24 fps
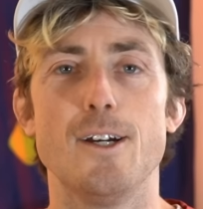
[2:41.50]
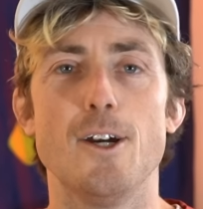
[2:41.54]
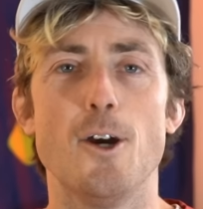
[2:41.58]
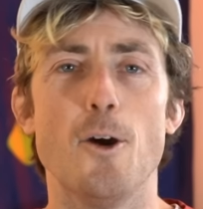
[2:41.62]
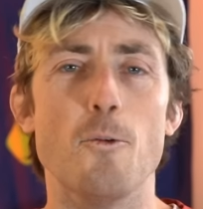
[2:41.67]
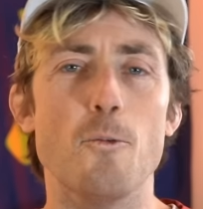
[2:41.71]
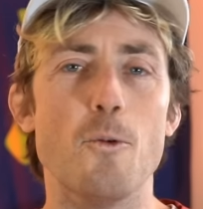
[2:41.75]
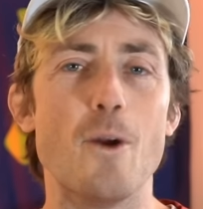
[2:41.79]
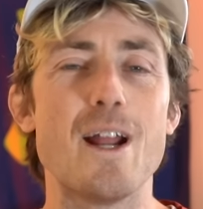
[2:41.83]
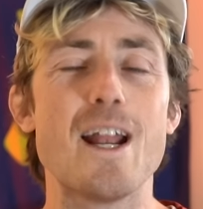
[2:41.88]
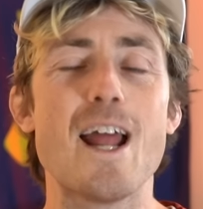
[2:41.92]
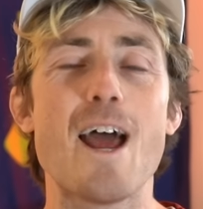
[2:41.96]

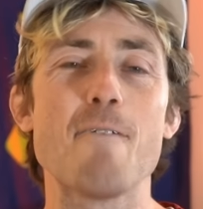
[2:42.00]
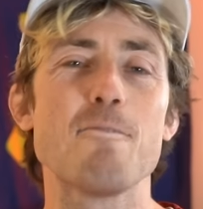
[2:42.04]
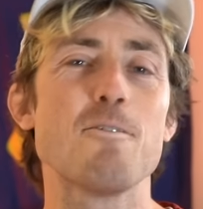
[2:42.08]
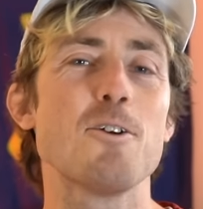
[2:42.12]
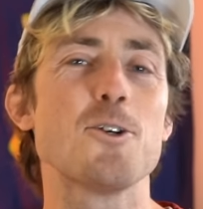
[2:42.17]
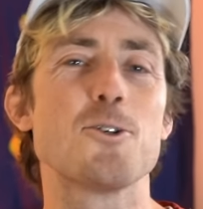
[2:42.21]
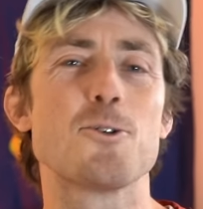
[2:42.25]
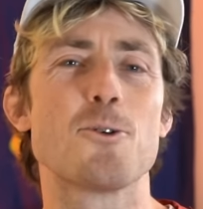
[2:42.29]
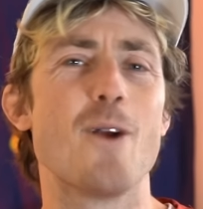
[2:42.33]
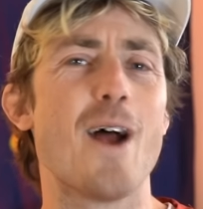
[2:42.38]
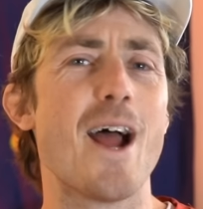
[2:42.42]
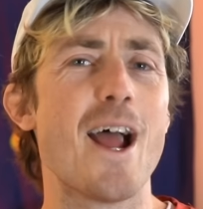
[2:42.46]
Right after
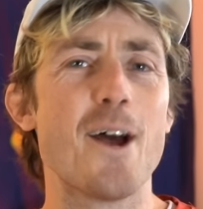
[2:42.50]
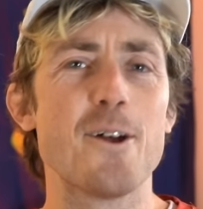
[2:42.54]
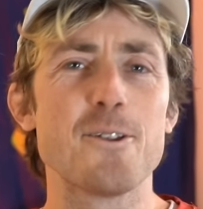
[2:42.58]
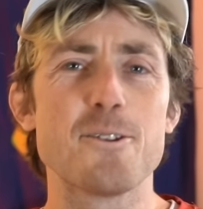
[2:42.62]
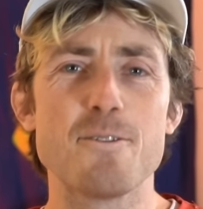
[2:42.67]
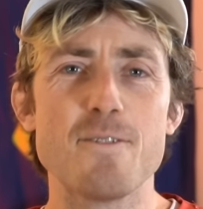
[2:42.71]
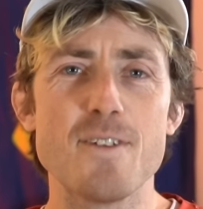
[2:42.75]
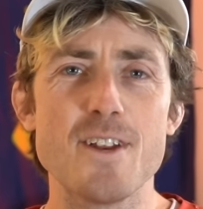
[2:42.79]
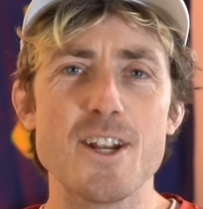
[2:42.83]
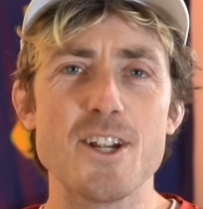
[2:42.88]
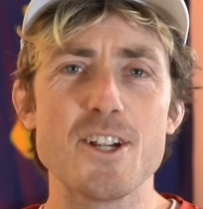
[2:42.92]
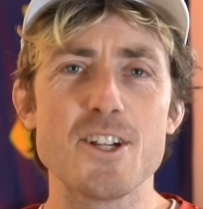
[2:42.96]
tryouts
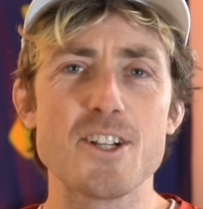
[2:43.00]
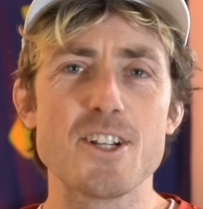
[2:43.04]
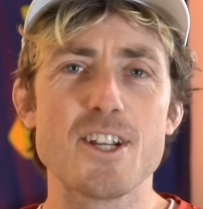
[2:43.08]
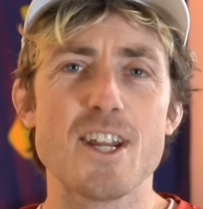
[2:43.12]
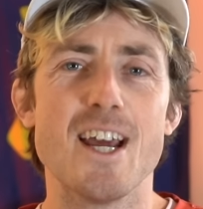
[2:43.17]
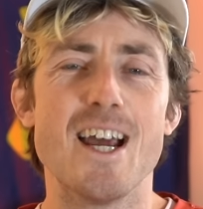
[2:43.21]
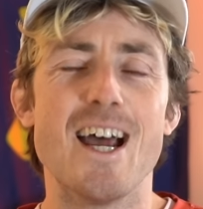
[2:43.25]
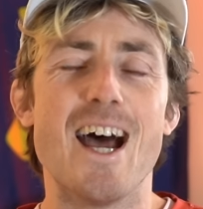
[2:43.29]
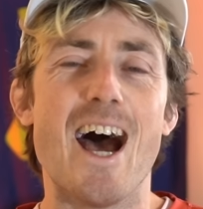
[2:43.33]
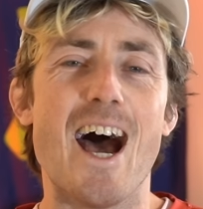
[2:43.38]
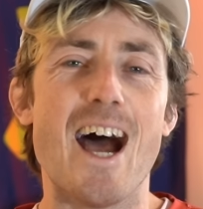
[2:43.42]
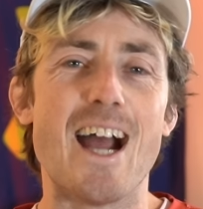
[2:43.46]
finished,
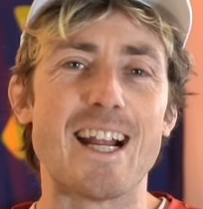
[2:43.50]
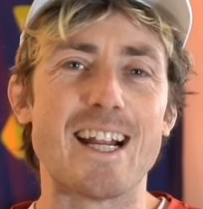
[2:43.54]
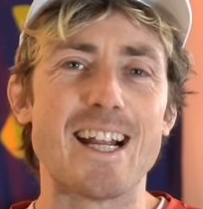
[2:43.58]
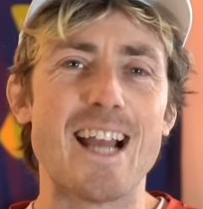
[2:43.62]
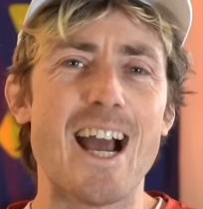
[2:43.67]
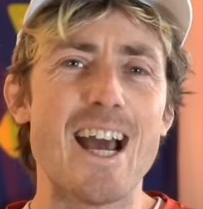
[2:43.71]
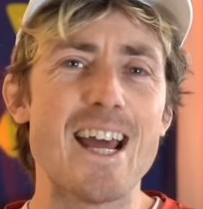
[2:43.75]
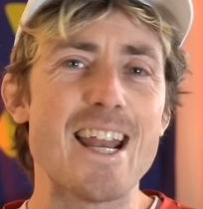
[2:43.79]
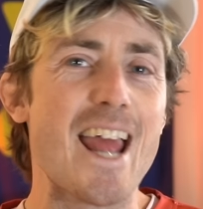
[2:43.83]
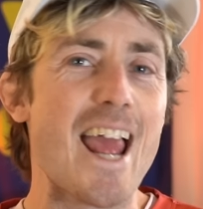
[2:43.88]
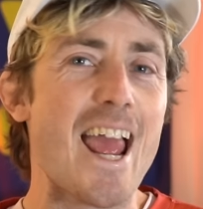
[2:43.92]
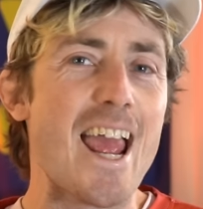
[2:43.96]
I
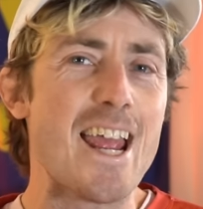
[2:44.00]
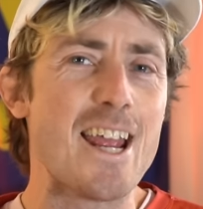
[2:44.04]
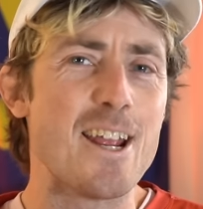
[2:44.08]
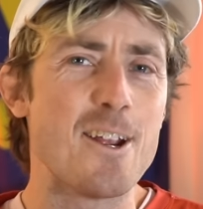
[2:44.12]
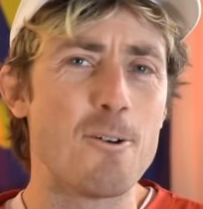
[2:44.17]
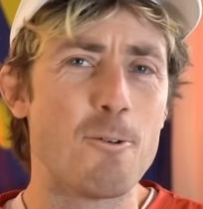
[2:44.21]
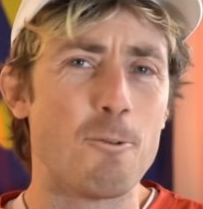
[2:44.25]
got a